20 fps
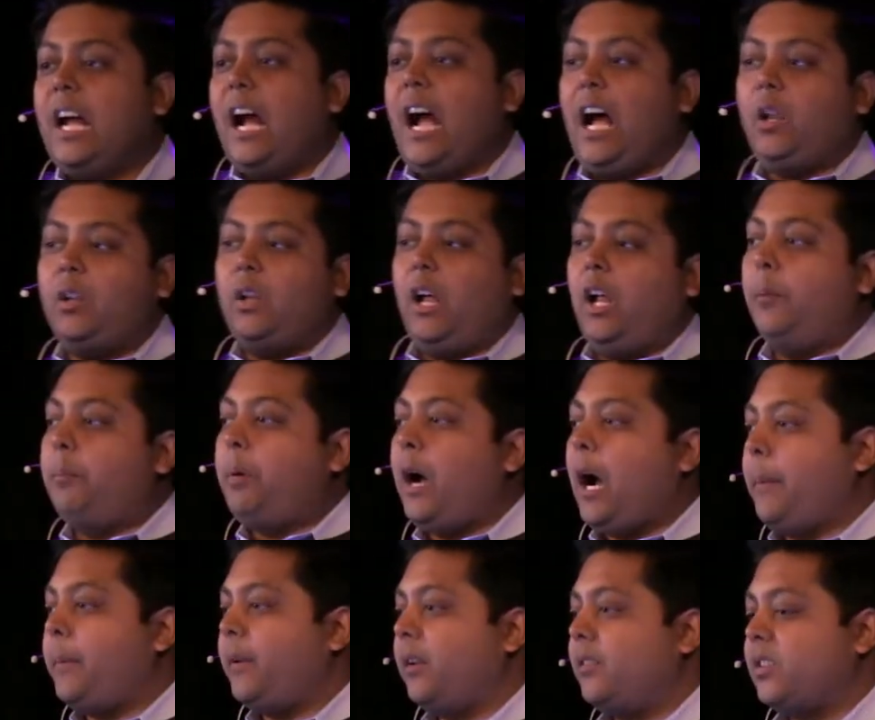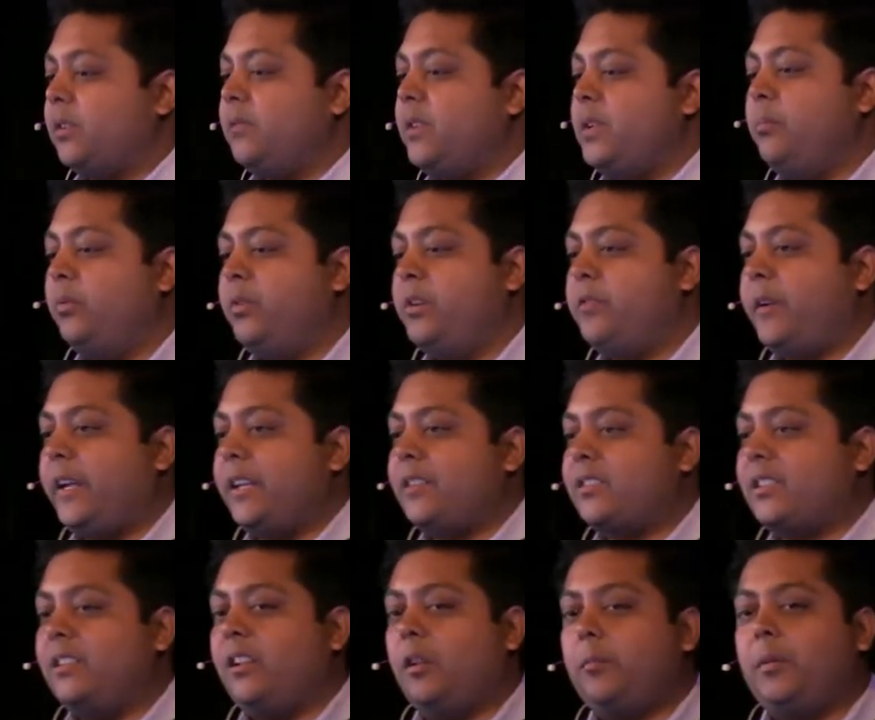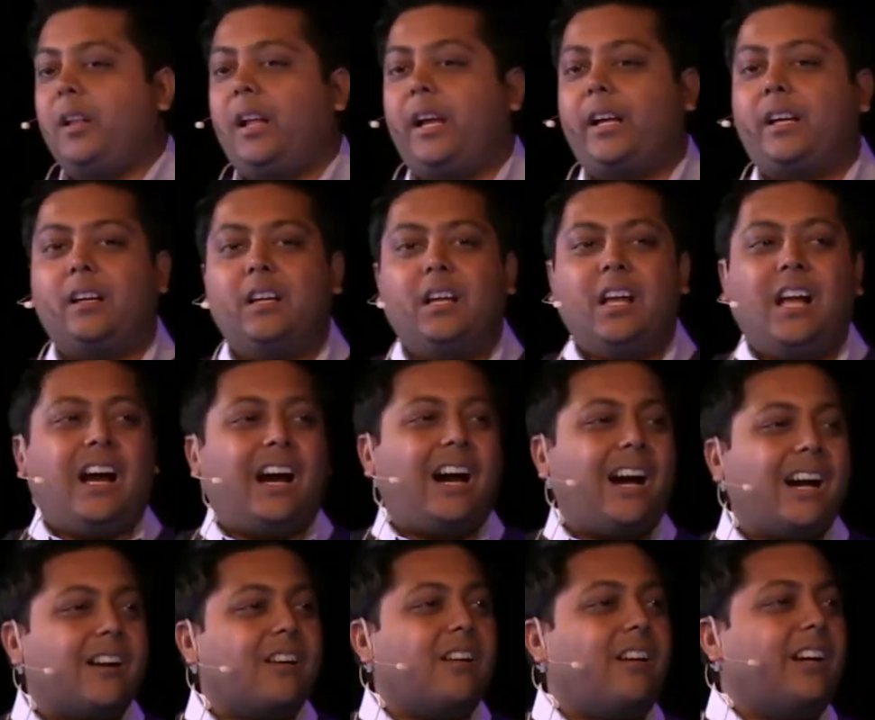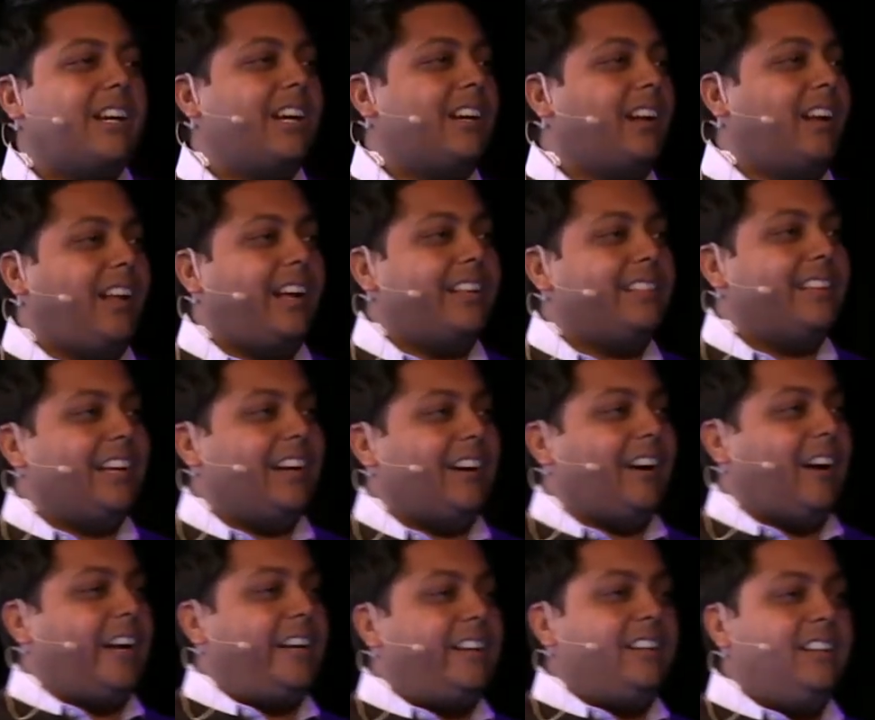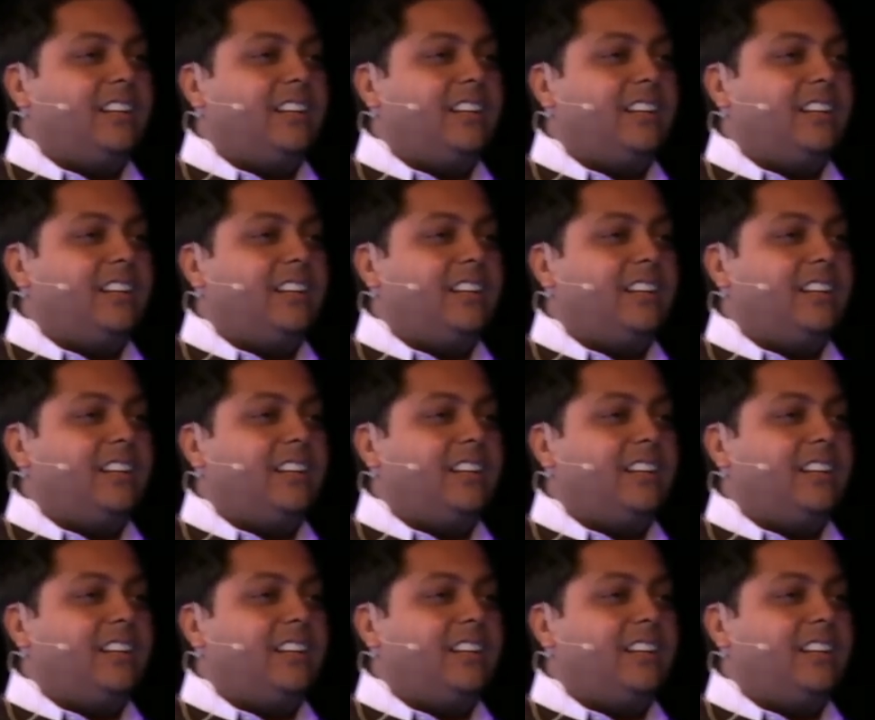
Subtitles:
I'll pop in on some debriefings, and they'll be like, I don't know, I kind of like the guy.